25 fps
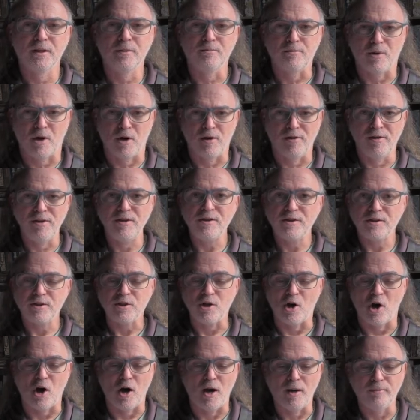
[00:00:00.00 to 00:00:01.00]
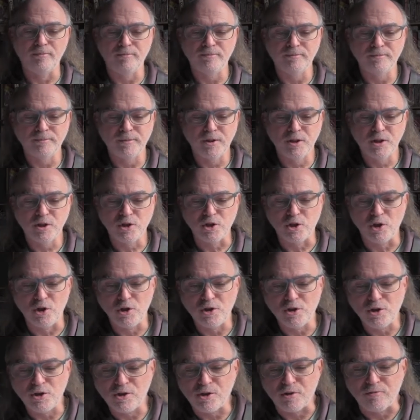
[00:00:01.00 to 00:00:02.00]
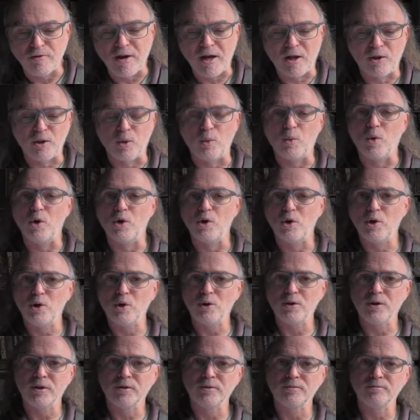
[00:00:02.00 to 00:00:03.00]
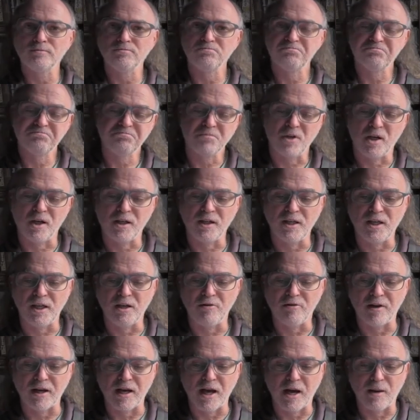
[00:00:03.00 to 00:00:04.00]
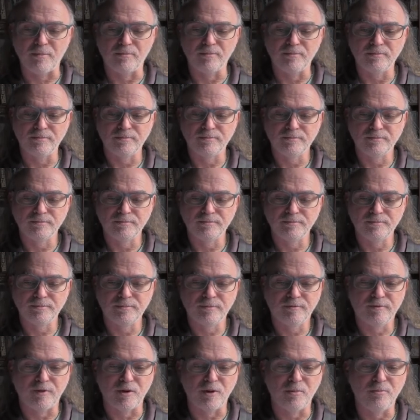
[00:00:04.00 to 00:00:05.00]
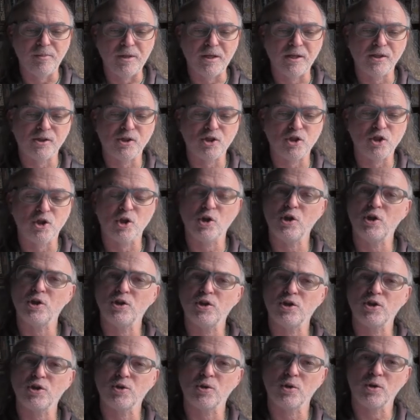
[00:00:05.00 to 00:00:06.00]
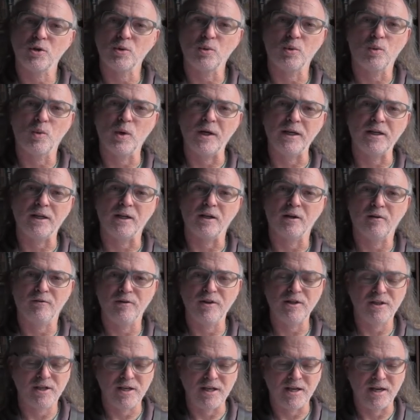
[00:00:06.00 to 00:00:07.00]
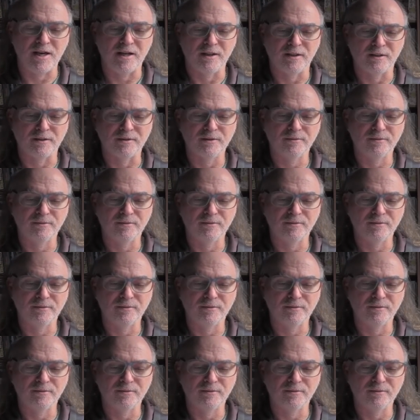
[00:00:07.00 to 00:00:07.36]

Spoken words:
By this time, churches around the world are gearing up for the biggest church week of the year.